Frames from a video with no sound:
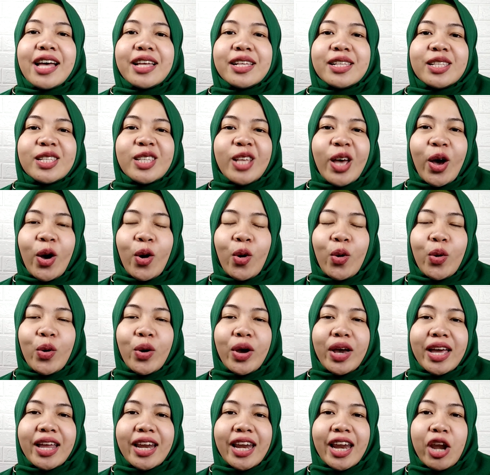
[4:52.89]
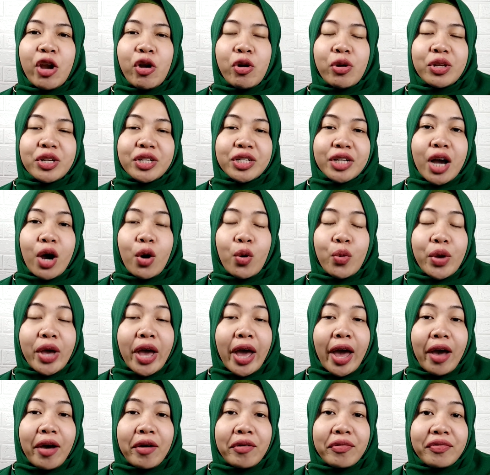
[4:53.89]
So in Indonesia we
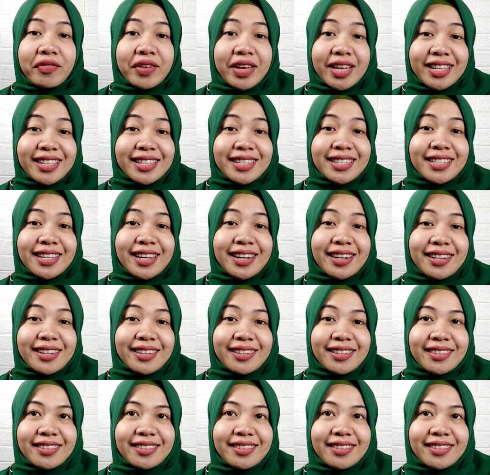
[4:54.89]
have insert